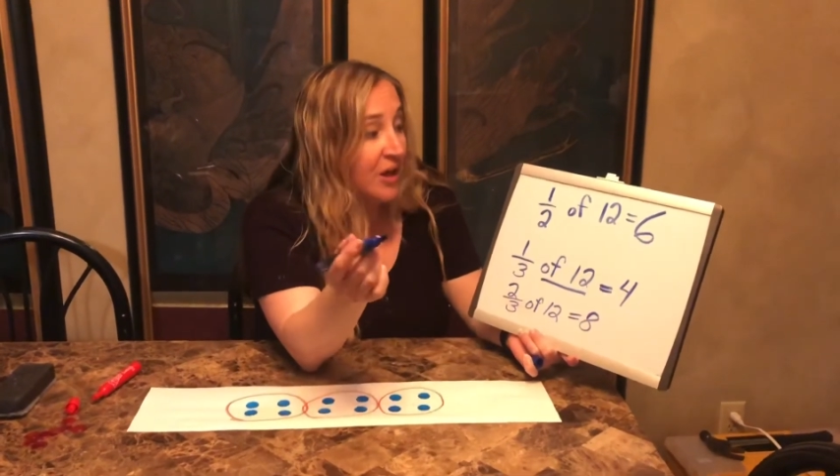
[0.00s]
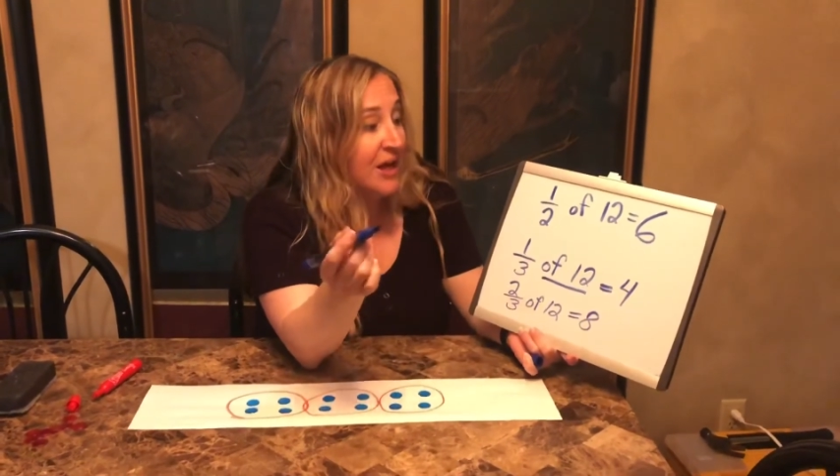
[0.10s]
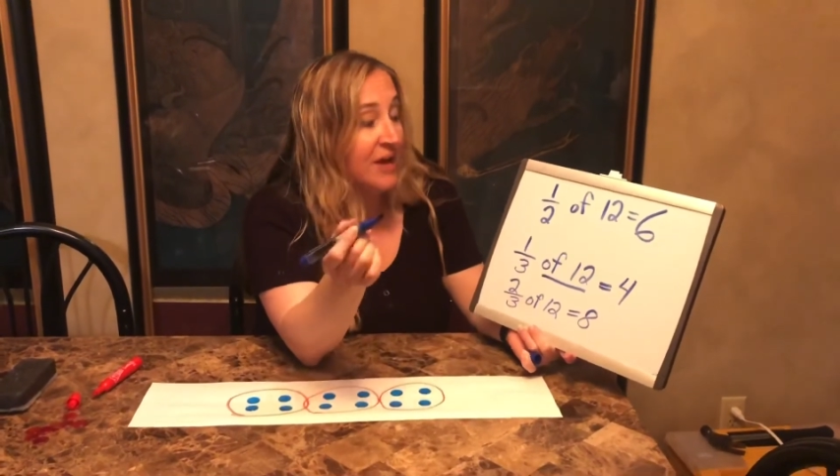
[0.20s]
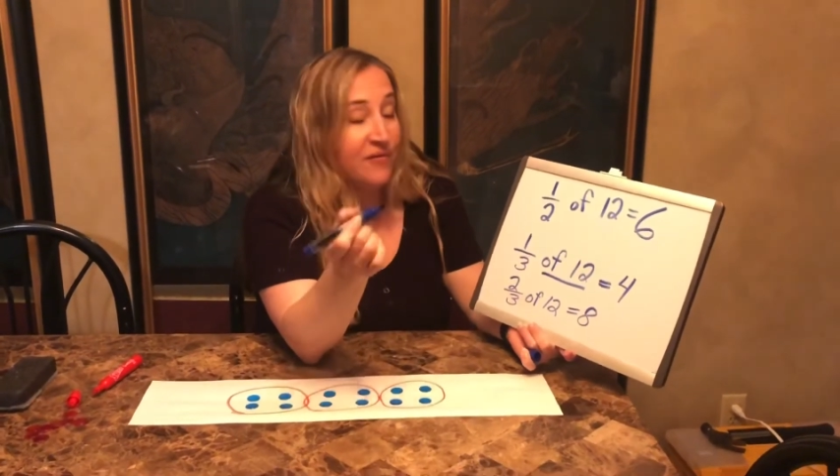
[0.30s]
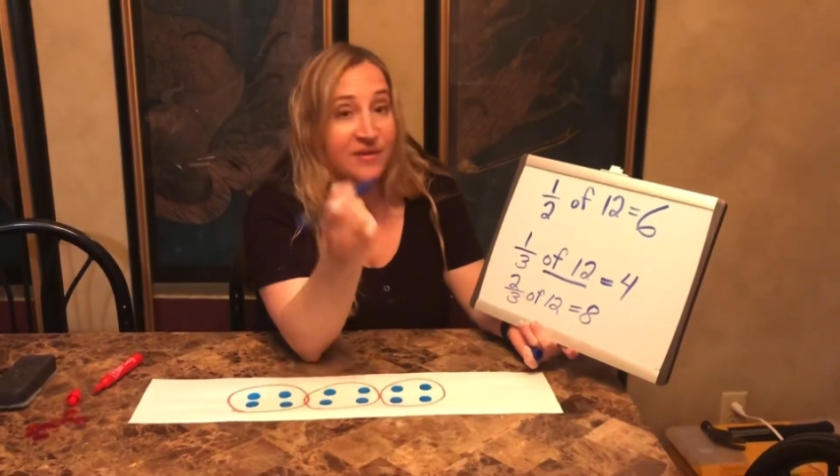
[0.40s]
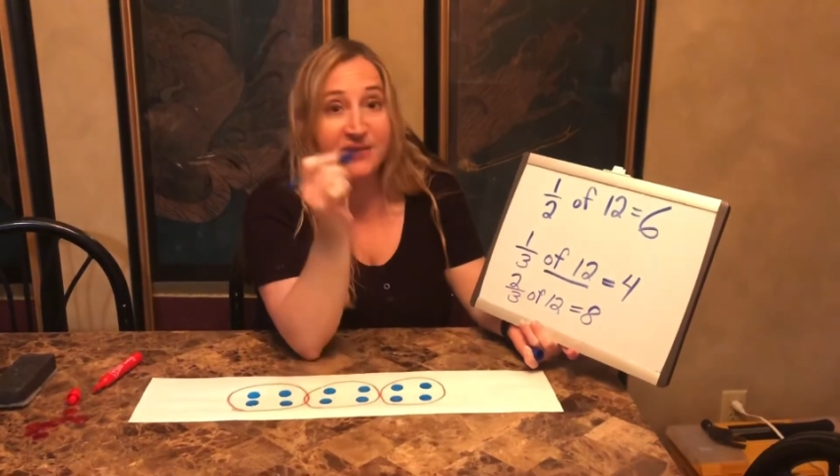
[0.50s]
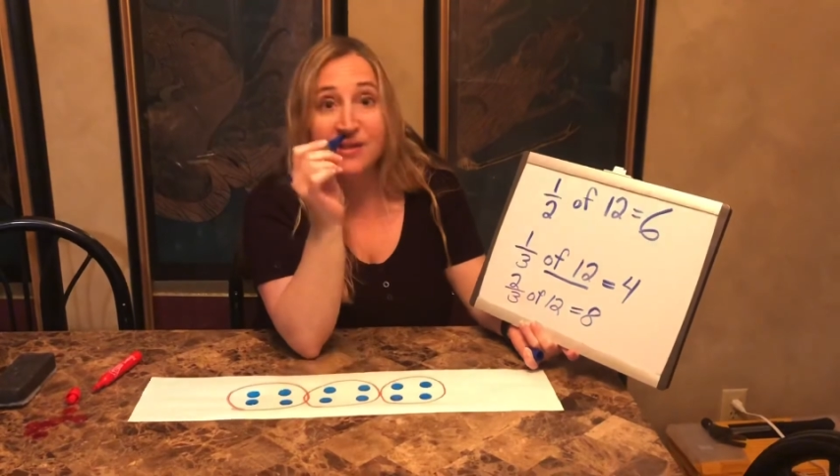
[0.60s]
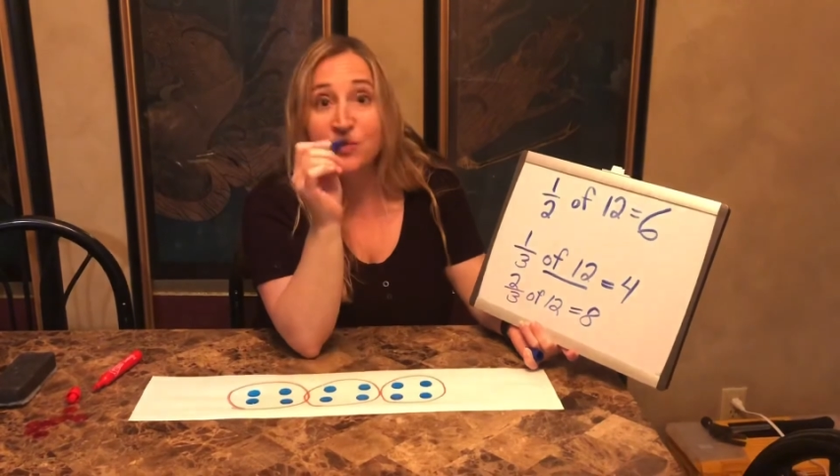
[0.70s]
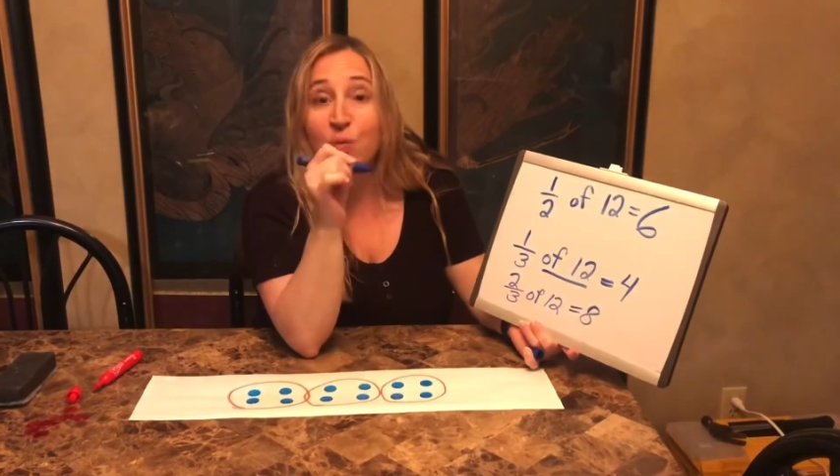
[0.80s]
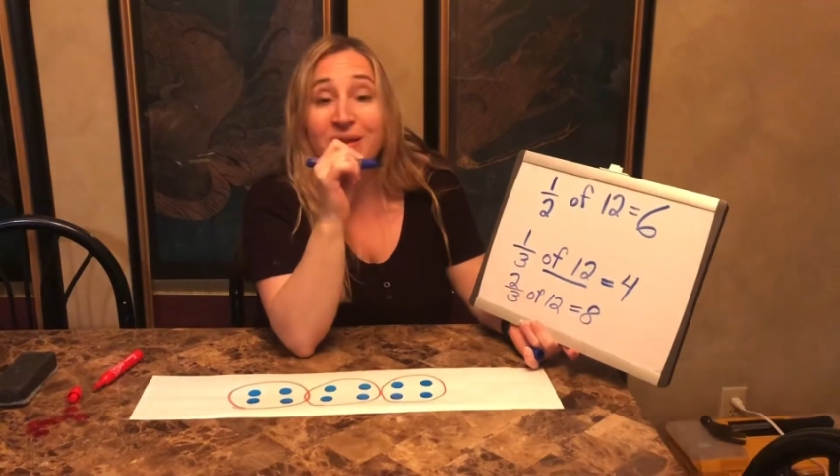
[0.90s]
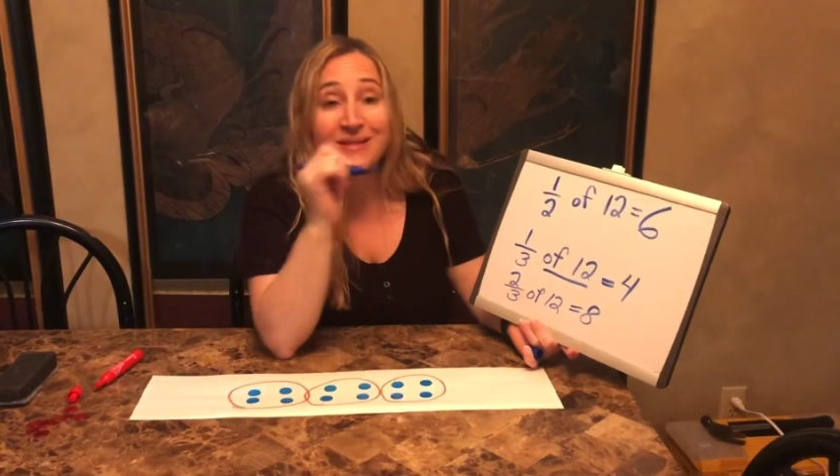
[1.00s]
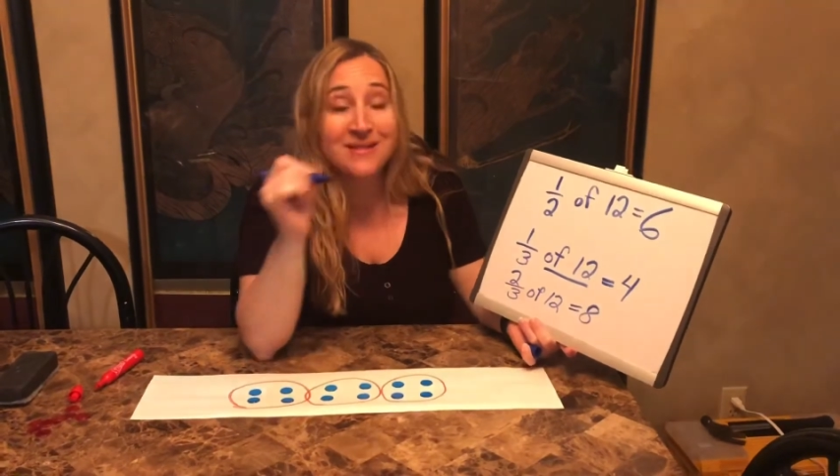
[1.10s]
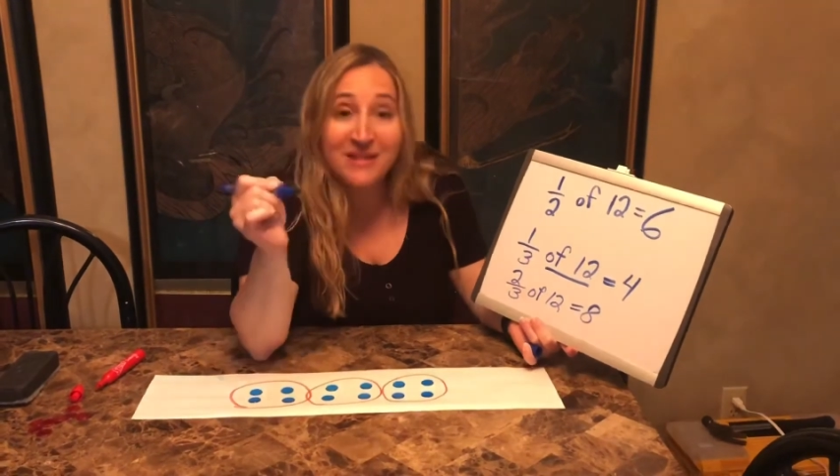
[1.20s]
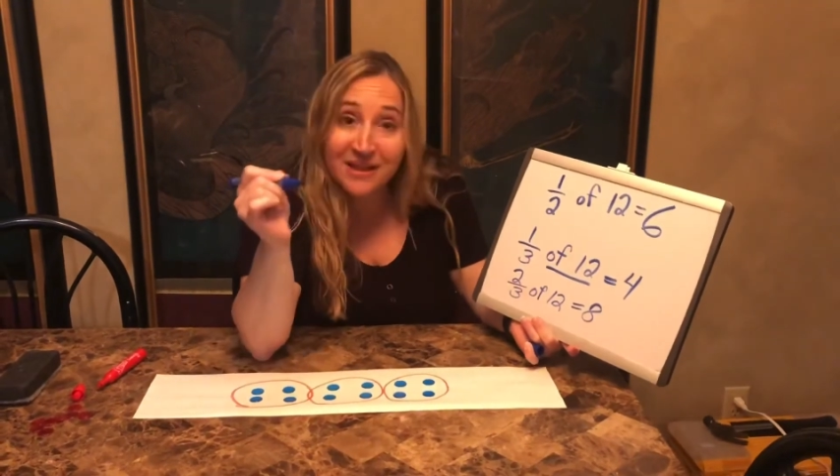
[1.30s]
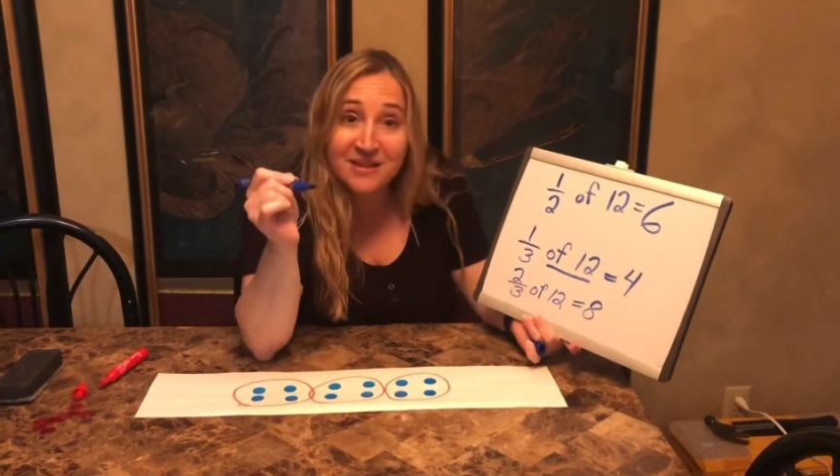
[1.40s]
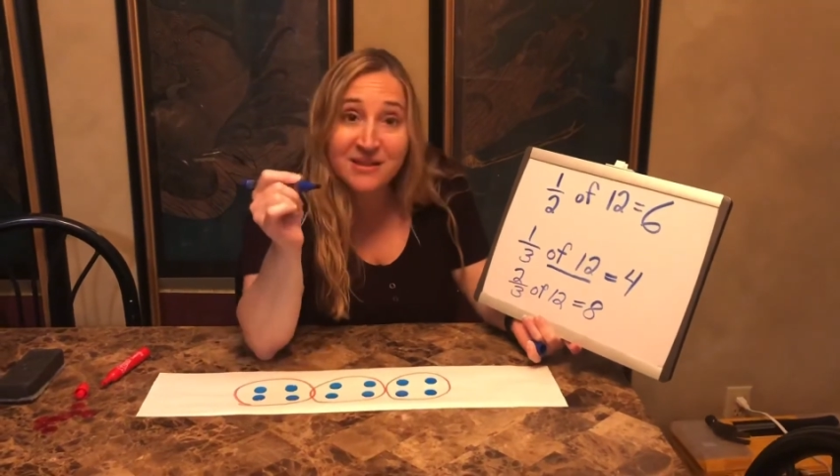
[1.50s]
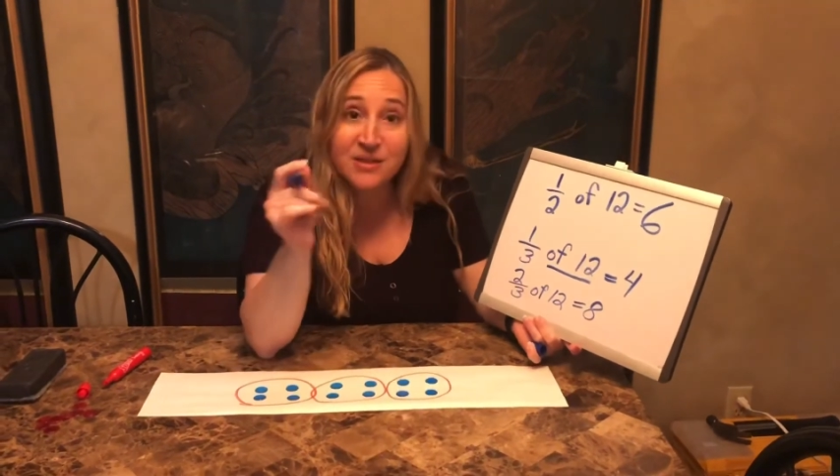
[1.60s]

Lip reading: If it says 1/6,